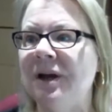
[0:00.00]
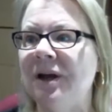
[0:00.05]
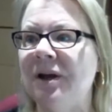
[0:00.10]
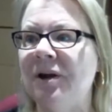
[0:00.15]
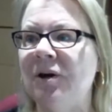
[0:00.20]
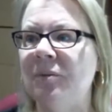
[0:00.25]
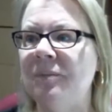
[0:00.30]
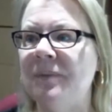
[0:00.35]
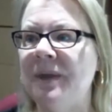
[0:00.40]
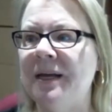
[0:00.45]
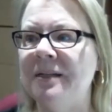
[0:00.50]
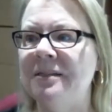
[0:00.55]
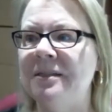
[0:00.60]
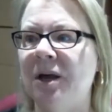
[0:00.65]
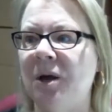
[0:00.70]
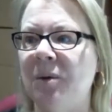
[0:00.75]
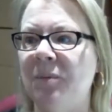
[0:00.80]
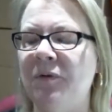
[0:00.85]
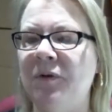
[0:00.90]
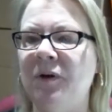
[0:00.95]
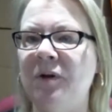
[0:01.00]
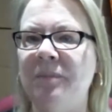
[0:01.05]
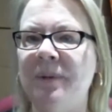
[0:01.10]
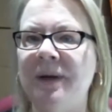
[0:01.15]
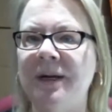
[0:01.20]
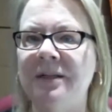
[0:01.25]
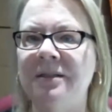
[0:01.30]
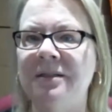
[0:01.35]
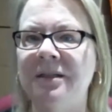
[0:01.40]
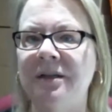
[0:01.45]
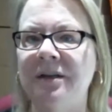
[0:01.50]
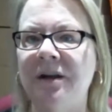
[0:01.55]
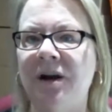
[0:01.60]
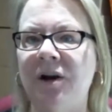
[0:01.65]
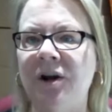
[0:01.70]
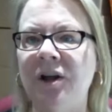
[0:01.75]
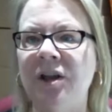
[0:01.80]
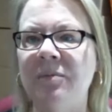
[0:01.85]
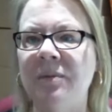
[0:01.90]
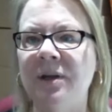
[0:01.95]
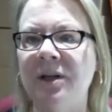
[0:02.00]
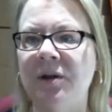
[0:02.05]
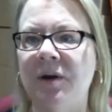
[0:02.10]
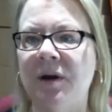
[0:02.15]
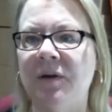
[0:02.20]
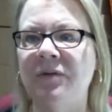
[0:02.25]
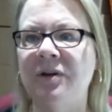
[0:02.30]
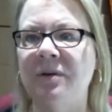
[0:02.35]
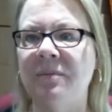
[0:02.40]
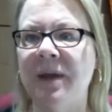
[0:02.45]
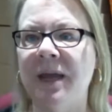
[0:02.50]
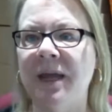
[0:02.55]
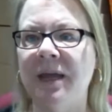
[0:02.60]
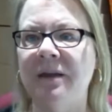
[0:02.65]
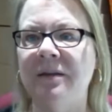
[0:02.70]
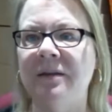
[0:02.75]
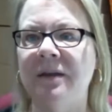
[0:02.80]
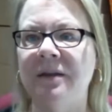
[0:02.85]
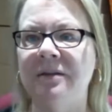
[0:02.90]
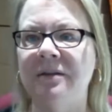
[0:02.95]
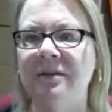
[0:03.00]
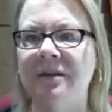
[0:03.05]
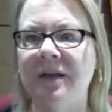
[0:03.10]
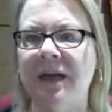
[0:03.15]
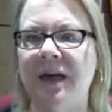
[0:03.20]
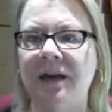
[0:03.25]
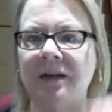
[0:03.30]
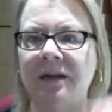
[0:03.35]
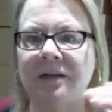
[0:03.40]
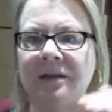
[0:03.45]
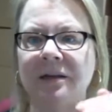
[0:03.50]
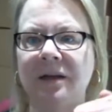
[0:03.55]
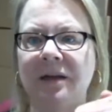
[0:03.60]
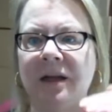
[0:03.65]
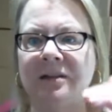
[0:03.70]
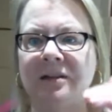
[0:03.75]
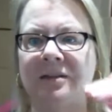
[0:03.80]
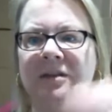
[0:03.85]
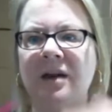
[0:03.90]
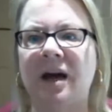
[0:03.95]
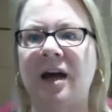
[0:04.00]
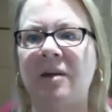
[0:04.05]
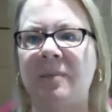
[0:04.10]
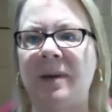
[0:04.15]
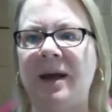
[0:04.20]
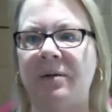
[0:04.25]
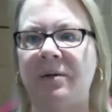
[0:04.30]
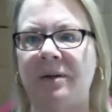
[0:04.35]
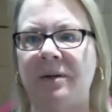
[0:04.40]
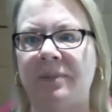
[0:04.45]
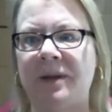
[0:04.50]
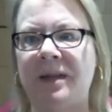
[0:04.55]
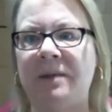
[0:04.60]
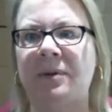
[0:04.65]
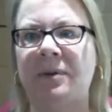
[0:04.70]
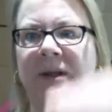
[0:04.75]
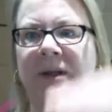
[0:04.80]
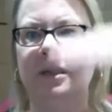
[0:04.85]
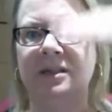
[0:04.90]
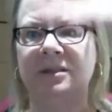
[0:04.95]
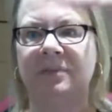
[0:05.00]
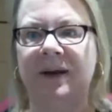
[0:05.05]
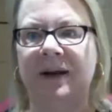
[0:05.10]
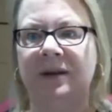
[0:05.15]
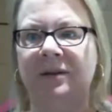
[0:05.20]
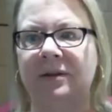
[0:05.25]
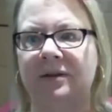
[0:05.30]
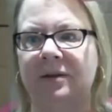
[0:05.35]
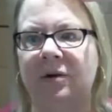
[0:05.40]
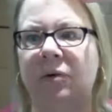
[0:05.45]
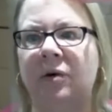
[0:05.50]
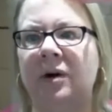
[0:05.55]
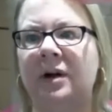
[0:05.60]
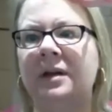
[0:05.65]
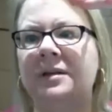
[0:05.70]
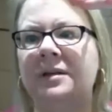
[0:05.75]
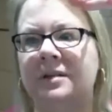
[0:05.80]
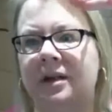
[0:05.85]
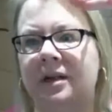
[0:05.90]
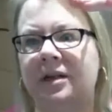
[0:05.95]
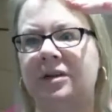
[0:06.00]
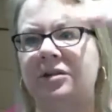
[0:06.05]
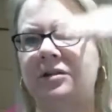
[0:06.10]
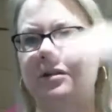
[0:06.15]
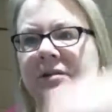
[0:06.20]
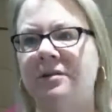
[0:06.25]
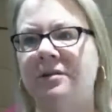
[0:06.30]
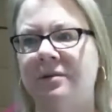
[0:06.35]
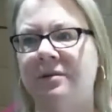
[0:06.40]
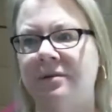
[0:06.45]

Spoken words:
hope that's helpful, but it's an argument you have to make it's not about the people, it's about the organization.